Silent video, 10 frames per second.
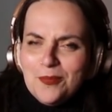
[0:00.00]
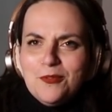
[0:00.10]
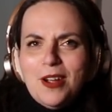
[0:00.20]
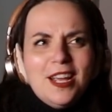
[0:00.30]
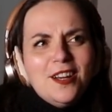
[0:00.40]

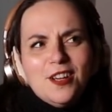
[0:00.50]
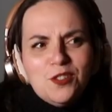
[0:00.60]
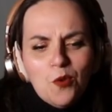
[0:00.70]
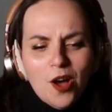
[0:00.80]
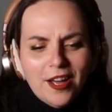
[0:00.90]

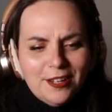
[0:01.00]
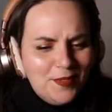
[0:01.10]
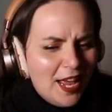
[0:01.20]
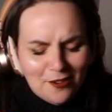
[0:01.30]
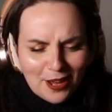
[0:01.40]
recognize why
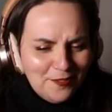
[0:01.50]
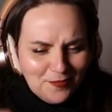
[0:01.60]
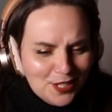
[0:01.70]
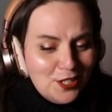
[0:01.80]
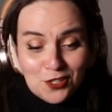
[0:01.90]
anyway
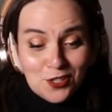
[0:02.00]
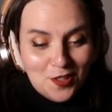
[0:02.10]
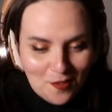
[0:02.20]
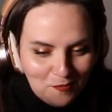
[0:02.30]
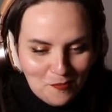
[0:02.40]
this is
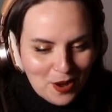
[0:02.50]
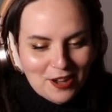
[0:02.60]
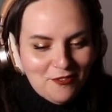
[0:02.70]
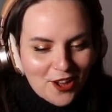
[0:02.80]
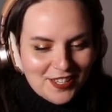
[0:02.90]
just
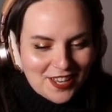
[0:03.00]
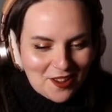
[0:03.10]
brain farts